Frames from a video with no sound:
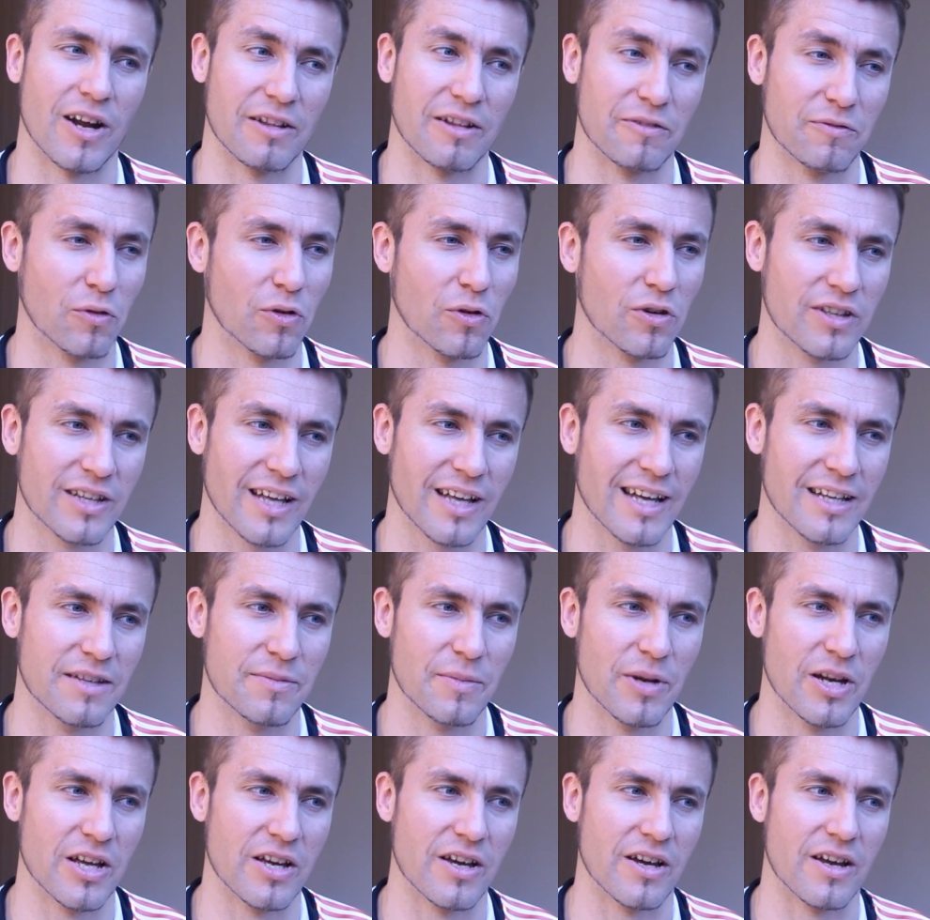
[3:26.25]
And forty-eight
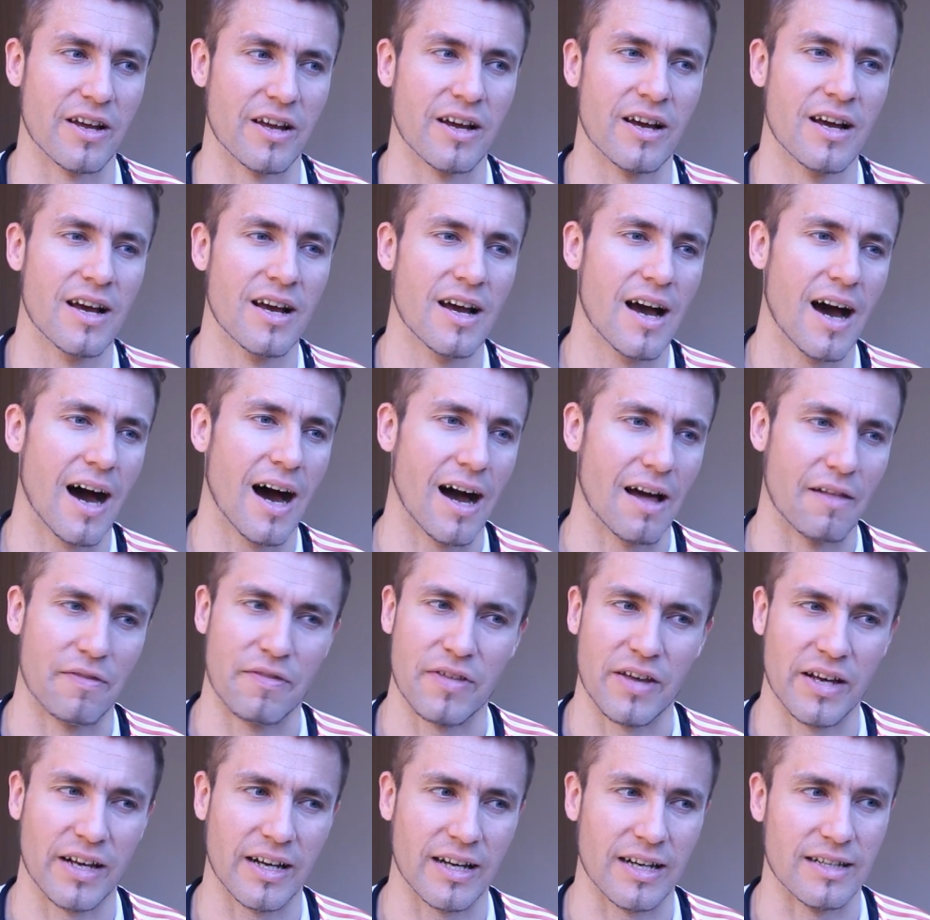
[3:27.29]
million, I
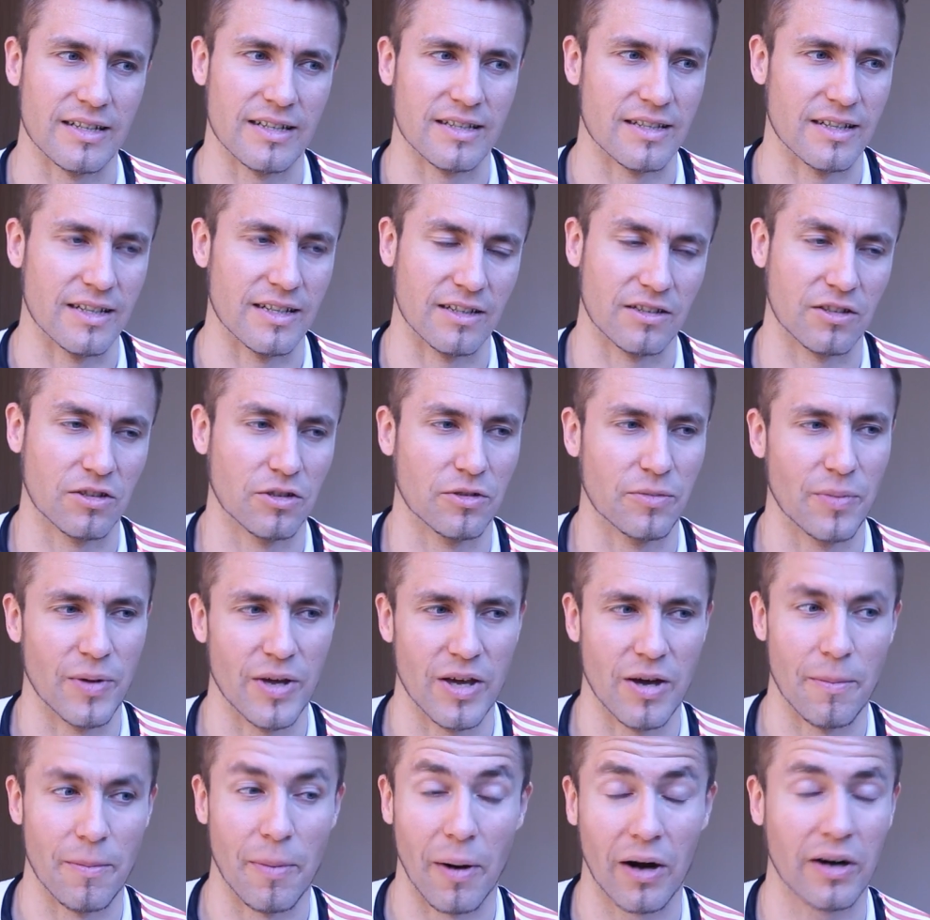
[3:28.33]
think it it could be
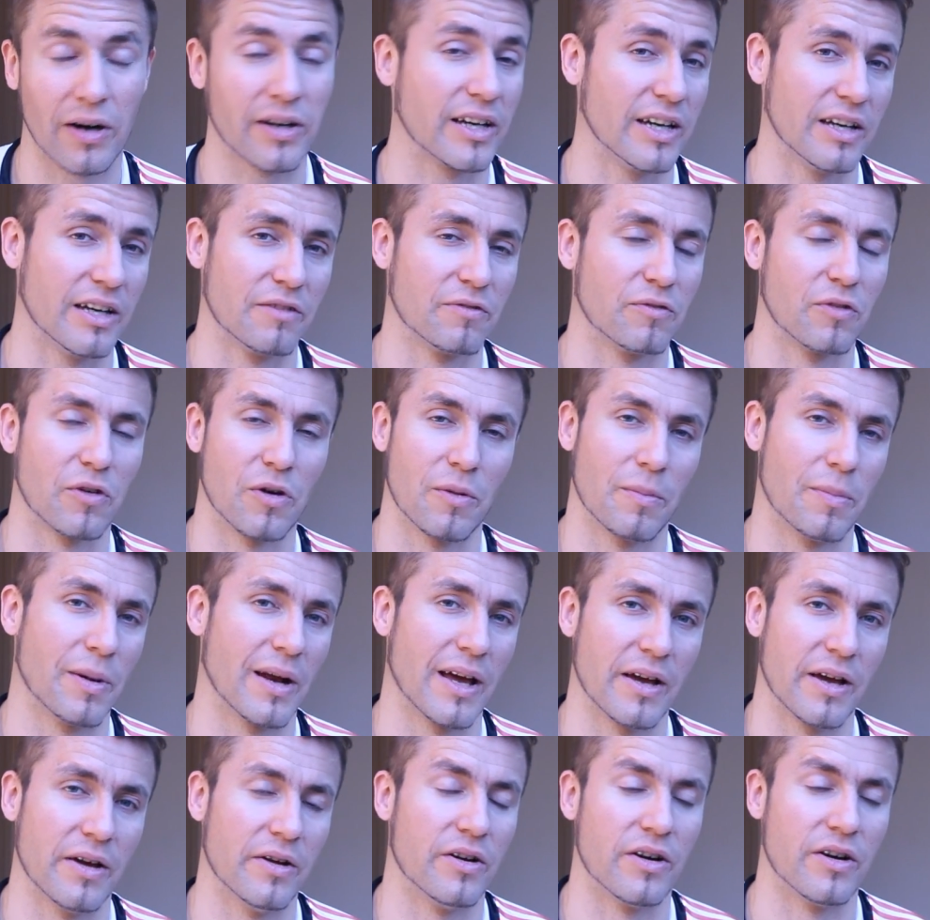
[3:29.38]
a bargain for a
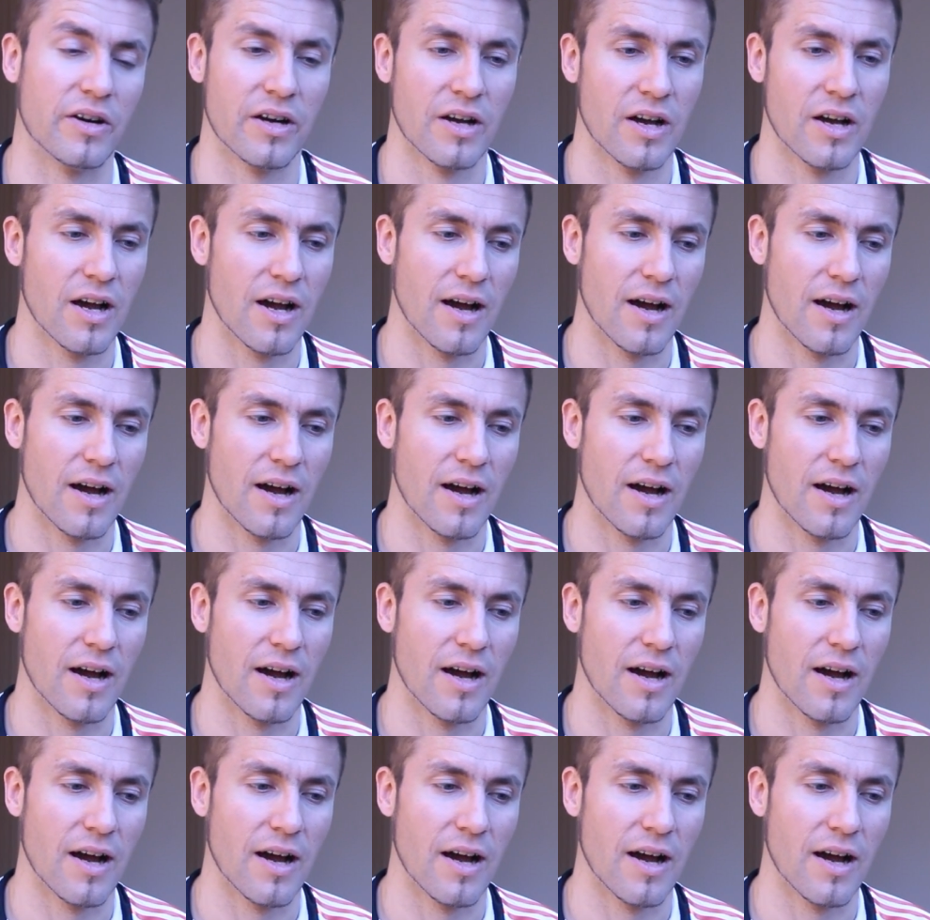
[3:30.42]
player.